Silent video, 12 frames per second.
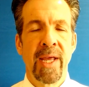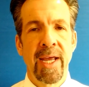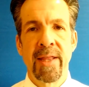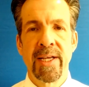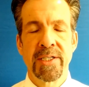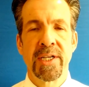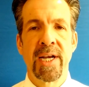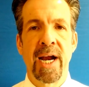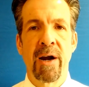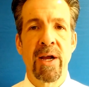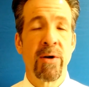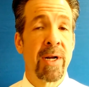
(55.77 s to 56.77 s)
In this
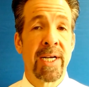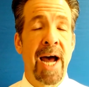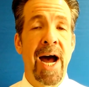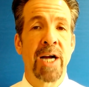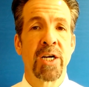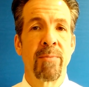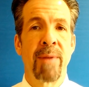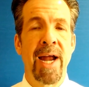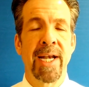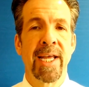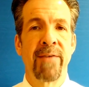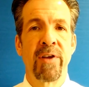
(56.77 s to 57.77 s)
scenario, a doctor
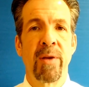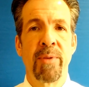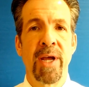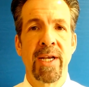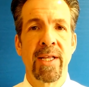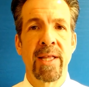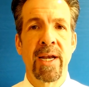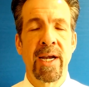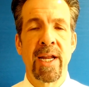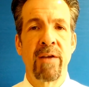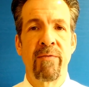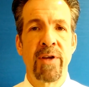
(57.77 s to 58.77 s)
might give an opinion that an
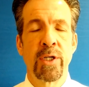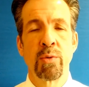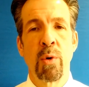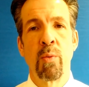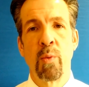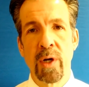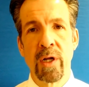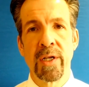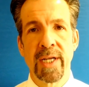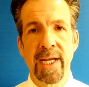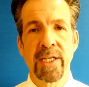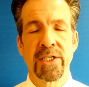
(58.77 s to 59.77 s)
individual will
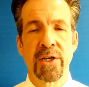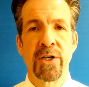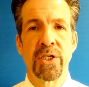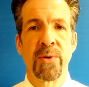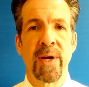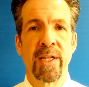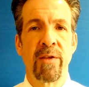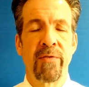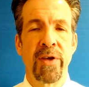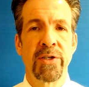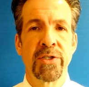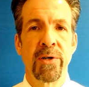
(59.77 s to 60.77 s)
need surgery in the
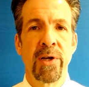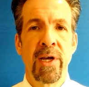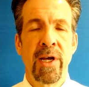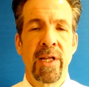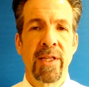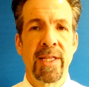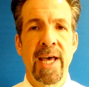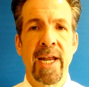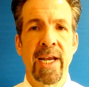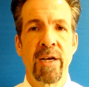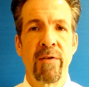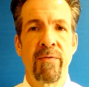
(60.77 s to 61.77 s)
future,
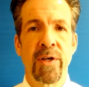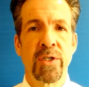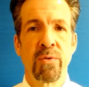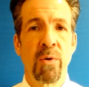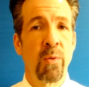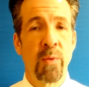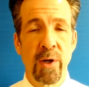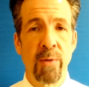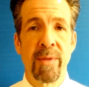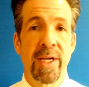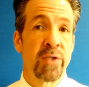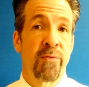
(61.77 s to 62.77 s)
that individual will
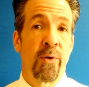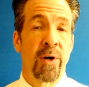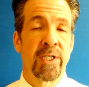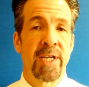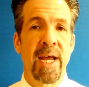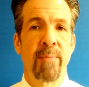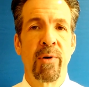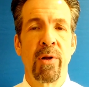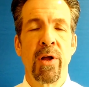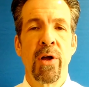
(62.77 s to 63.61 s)
miss, for example,